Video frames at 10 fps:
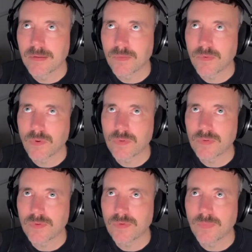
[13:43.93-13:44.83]

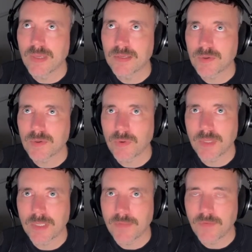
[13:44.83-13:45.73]
role to make sure
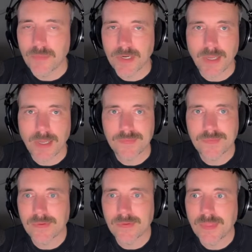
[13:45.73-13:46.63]
that everybody
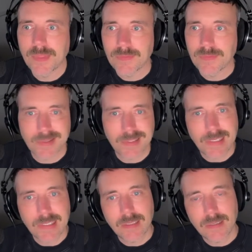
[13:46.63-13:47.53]
has the things they
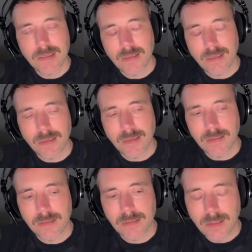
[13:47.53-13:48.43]
need
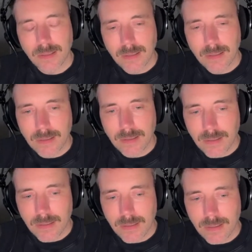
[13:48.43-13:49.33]
uh,
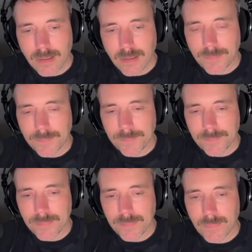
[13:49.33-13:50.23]

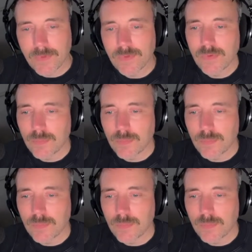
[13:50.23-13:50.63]
um, to